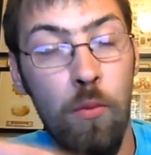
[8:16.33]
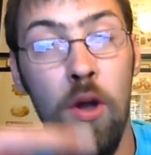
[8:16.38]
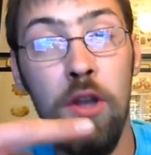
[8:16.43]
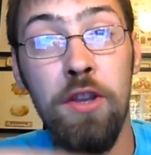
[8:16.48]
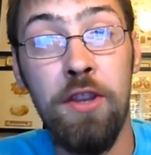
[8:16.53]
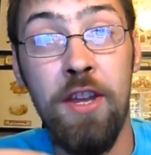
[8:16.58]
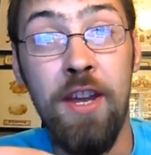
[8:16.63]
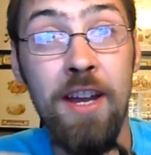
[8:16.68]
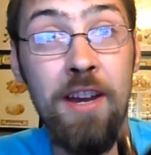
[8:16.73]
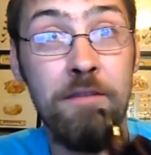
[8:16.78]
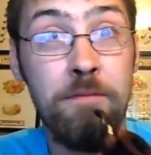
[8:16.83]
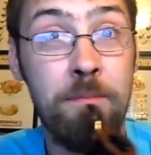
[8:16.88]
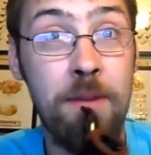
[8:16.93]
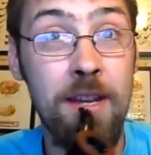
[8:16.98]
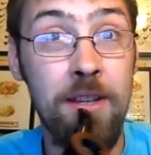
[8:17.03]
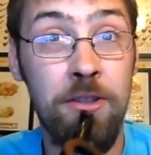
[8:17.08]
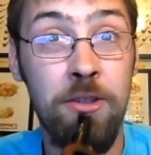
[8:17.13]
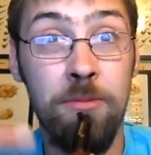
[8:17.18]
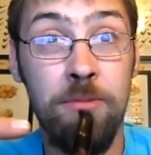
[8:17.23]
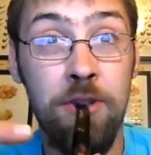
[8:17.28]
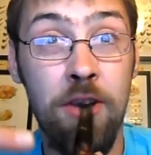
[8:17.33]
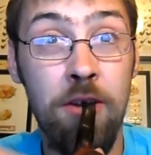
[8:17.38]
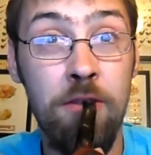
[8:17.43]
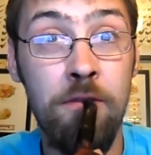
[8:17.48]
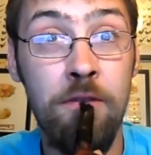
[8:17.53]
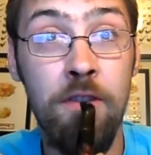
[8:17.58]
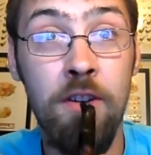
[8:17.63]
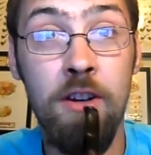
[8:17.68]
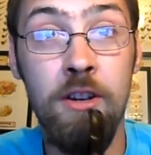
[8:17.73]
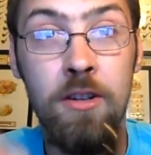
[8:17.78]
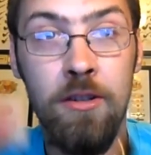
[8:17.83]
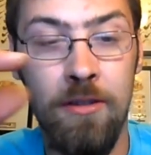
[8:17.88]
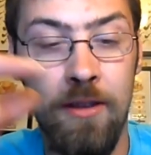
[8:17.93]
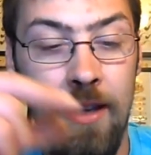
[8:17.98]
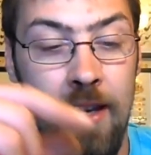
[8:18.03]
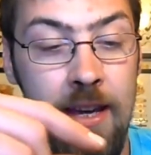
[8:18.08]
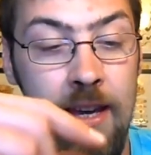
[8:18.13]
The one thing I've picked up so far